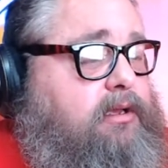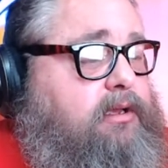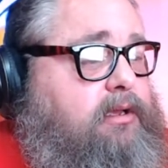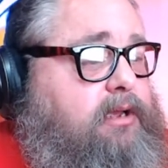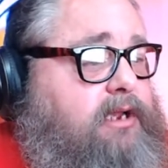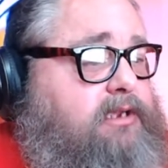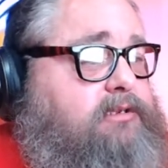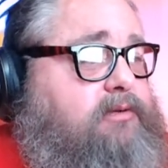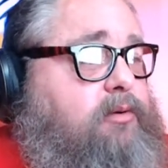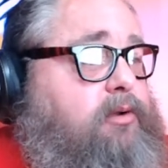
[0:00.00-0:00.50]

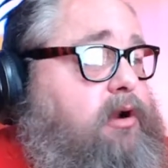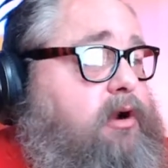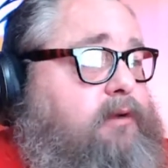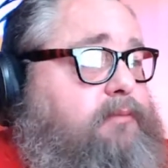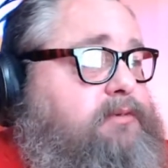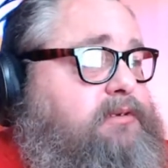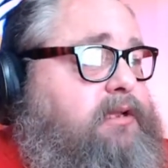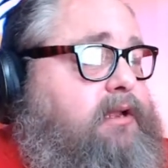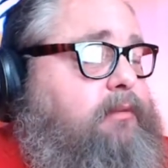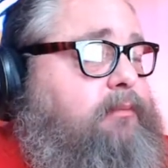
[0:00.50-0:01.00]
he's
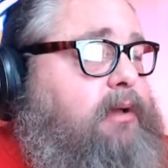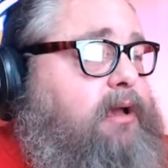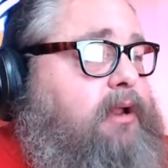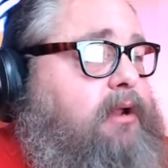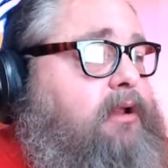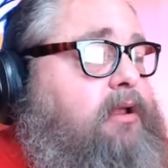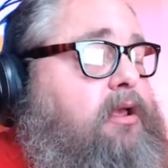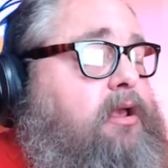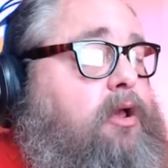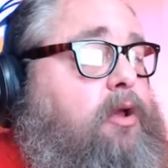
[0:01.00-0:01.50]
100% about
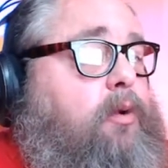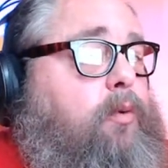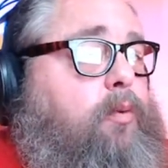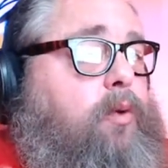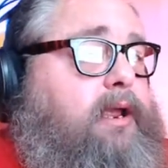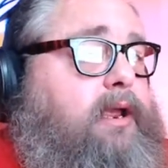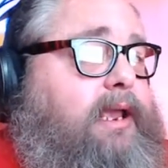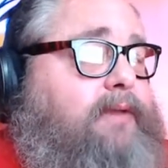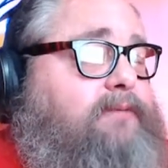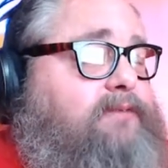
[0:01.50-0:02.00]
it,
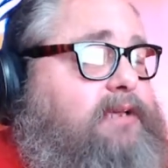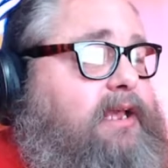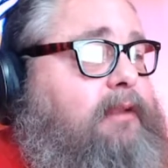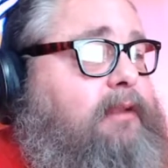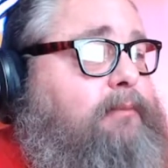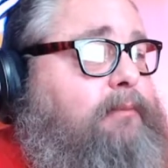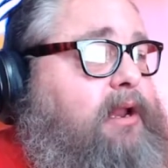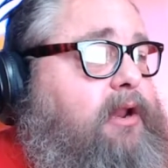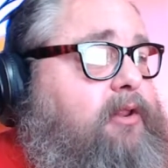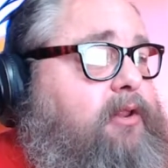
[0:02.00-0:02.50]
what gives
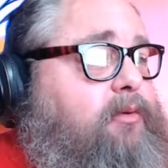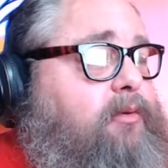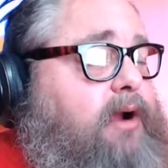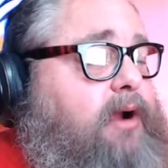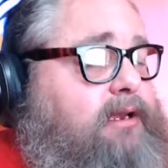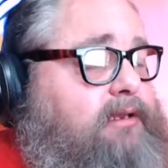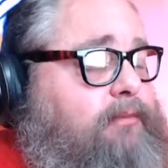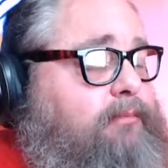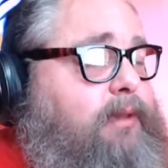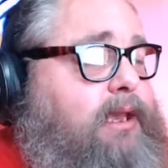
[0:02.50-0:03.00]
anybody the
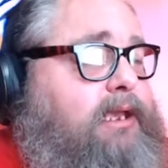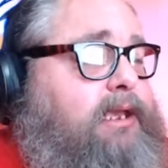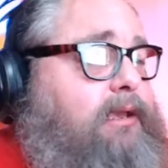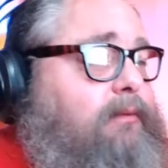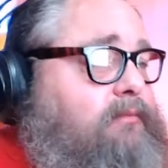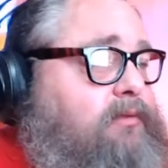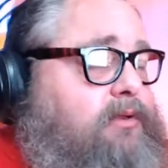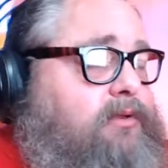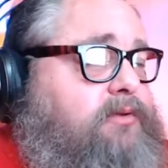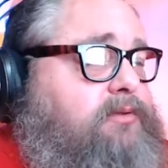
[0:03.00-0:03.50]
right to make
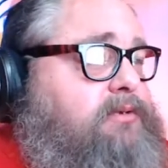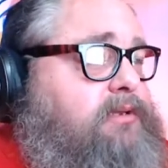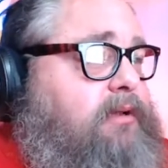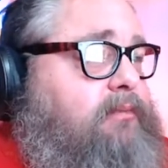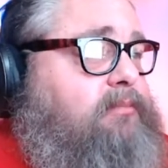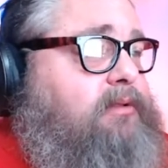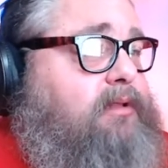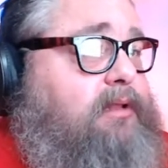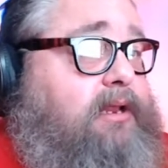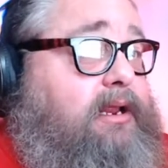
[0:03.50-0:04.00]
him do
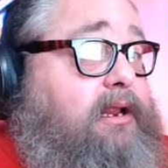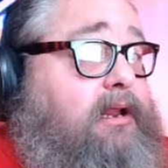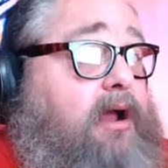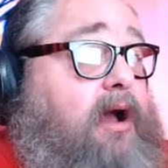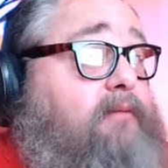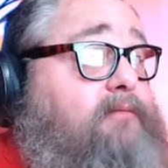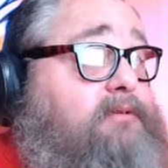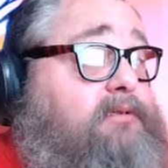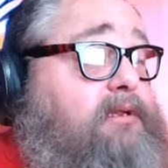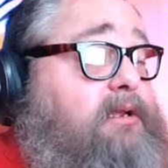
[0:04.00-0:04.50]
something that he
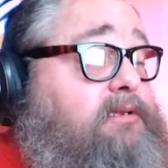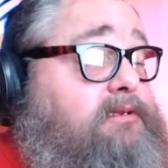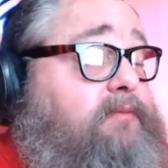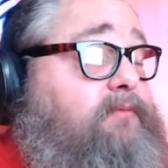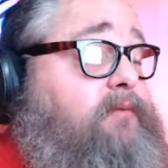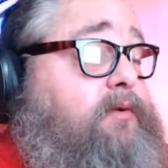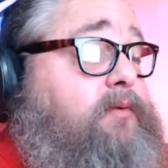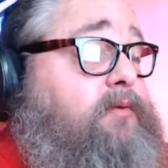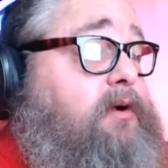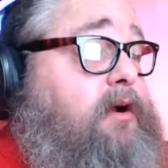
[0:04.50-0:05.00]
obviously doesn't
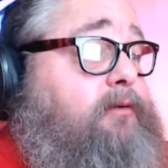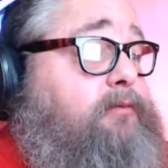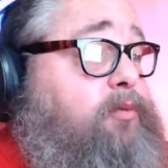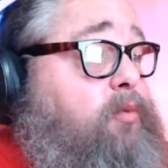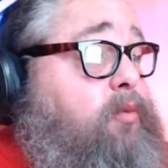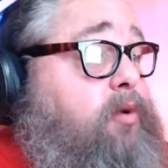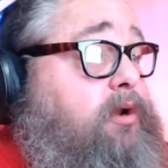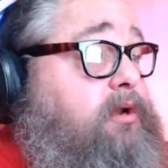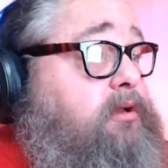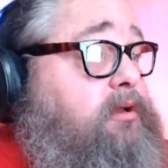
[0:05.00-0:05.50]
feel
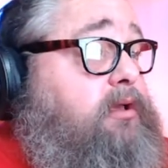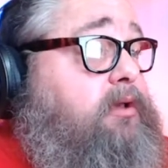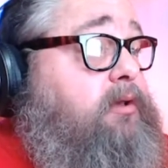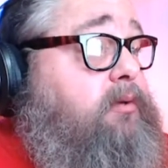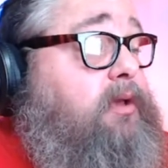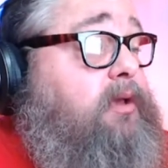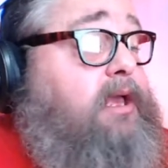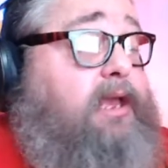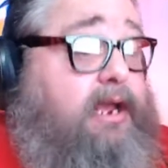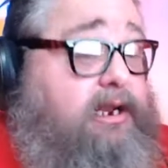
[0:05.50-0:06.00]
comfortable want to do?
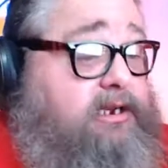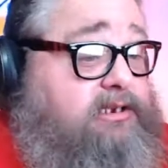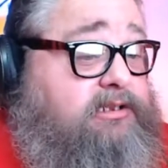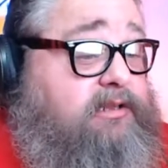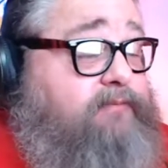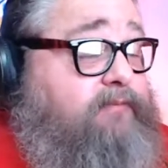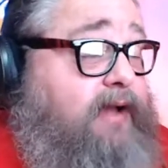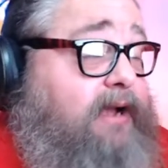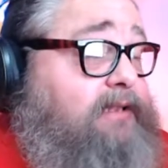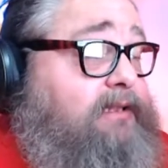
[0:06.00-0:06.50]
And just the
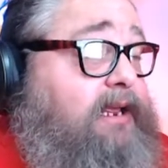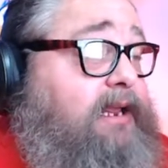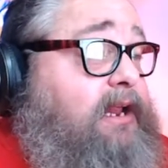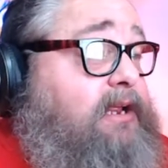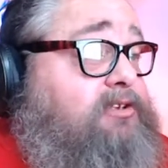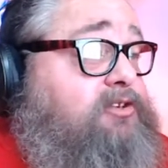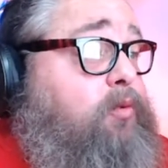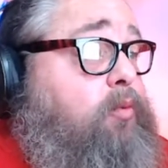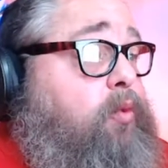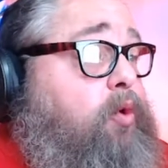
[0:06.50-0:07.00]
fact that he
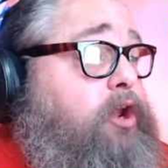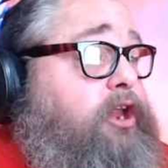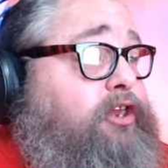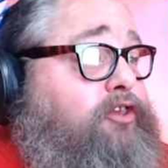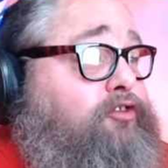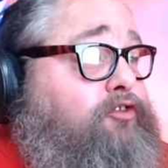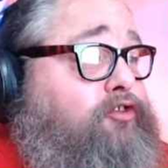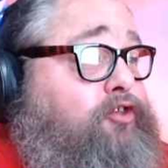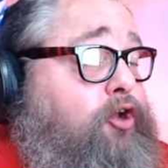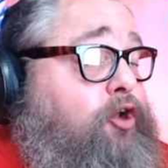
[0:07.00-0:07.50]
doesn't want
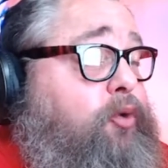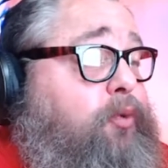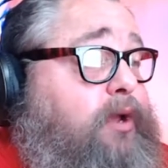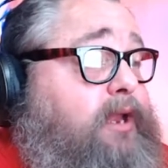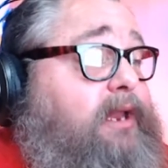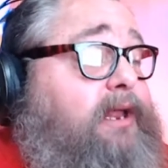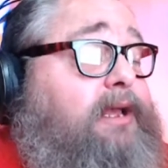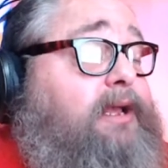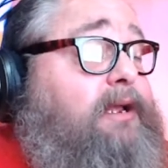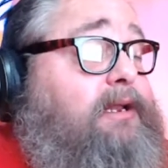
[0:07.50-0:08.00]
to do
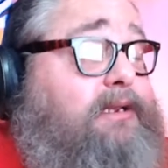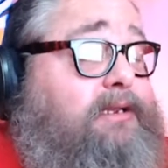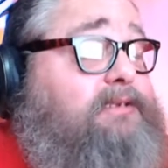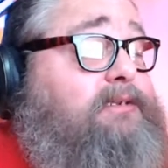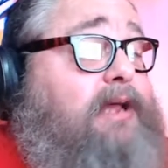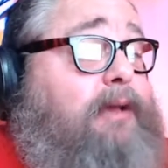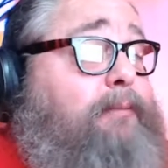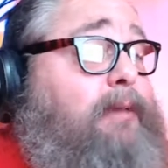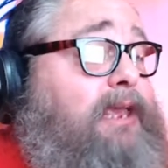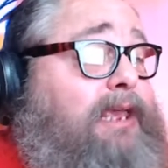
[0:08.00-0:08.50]
it does
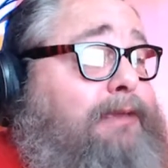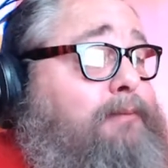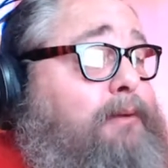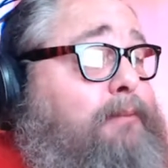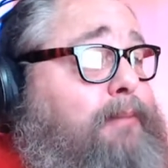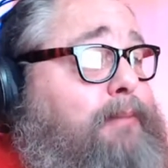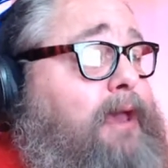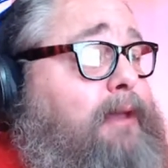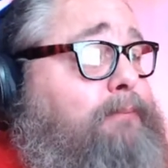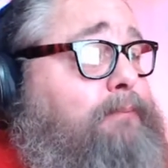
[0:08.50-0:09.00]
not make him a
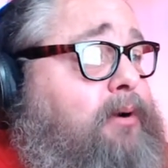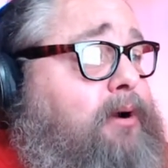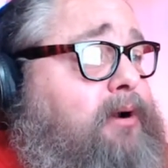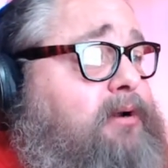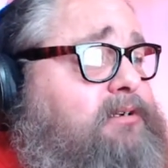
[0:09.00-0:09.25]
bad person.